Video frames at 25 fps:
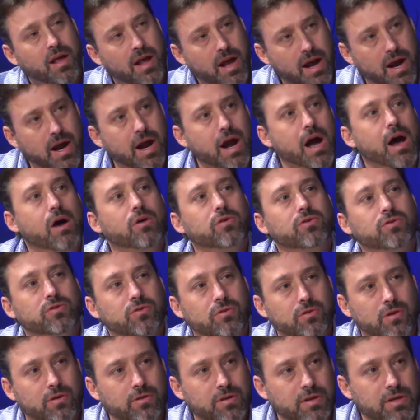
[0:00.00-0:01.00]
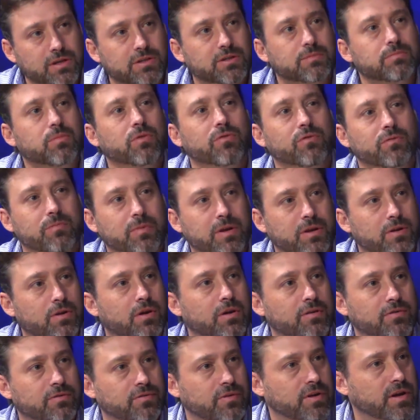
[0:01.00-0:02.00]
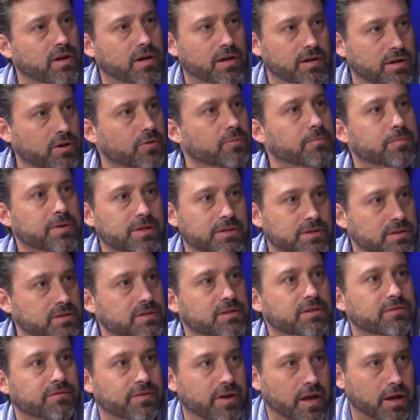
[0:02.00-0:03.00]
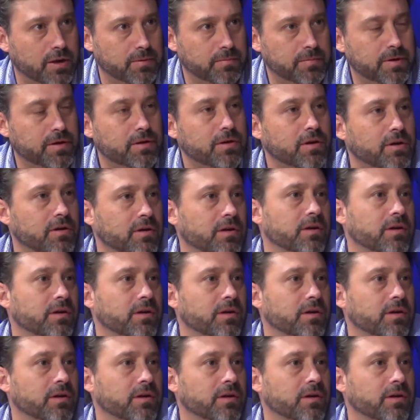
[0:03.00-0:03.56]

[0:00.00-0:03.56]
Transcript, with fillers: are also on this movement of uh, new business development